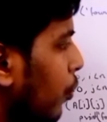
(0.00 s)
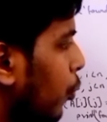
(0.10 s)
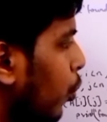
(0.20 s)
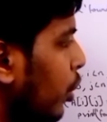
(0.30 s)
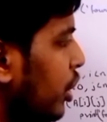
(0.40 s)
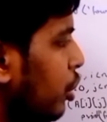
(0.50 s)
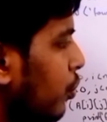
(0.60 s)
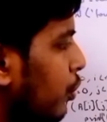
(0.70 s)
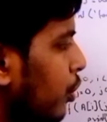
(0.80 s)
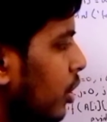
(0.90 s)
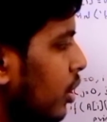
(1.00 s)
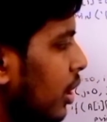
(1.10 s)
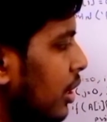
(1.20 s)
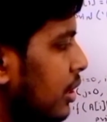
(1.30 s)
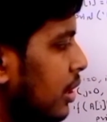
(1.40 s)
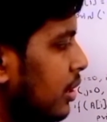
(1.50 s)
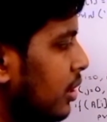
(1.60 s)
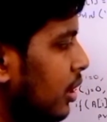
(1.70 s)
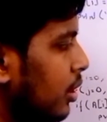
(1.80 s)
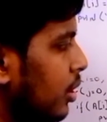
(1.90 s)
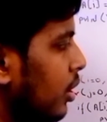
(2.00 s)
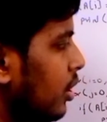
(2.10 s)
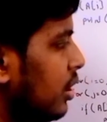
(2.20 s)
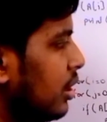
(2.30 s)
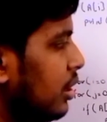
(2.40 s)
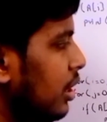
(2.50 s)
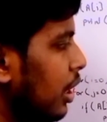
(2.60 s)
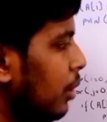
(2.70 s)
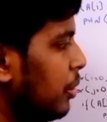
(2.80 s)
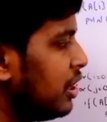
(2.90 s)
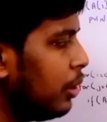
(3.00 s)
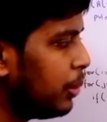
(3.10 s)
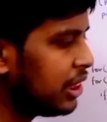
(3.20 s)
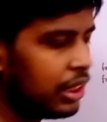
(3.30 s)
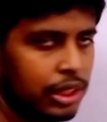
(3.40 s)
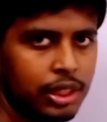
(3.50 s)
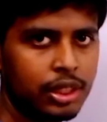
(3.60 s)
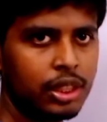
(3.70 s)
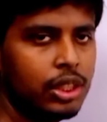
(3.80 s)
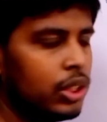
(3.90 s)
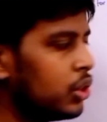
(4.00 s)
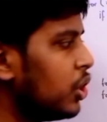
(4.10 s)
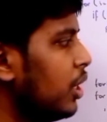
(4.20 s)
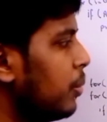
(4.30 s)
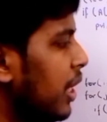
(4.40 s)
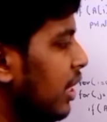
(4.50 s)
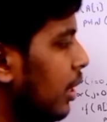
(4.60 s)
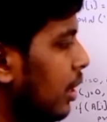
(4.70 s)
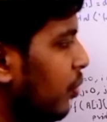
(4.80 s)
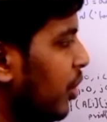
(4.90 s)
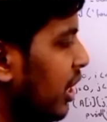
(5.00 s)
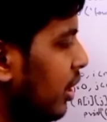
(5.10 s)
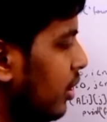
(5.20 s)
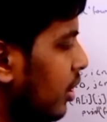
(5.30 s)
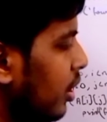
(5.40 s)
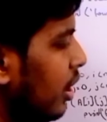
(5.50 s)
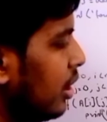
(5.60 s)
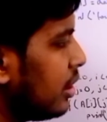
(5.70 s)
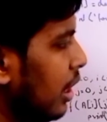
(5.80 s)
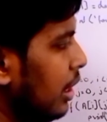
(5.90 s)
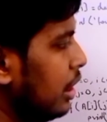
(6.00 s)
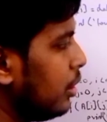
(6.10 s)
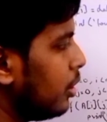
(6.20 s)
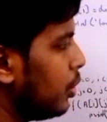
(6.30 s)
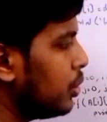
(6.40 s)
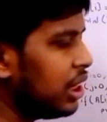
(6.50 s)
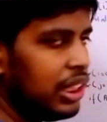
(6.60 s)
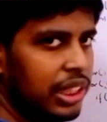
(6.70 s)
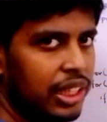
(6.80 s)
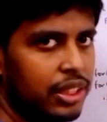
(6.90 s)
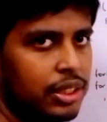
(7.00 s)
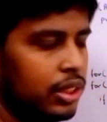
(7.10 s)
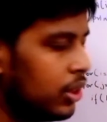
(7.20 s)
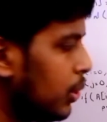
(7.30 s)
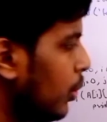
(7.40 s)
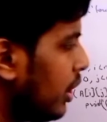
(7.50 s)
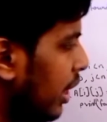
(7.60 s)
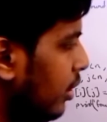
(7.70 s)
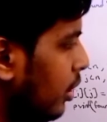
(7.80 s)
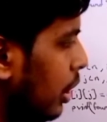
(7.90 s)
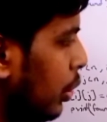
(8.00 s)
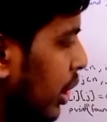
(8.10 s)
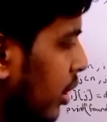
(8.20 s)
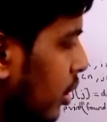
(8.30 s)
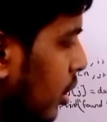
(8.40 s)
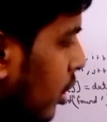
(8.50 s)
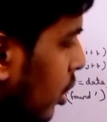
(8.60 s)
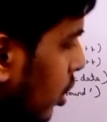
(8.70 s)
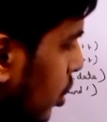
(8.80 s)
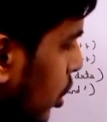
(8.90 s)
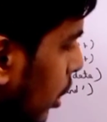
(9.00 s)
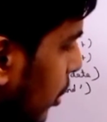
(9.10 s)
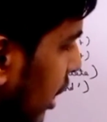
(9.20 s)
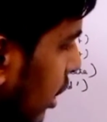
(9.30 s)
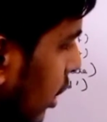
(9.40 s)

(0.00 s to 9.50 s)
4 into 4, that is 16. 16 elements are present here. So I am defining the size using n. So n into n. So I am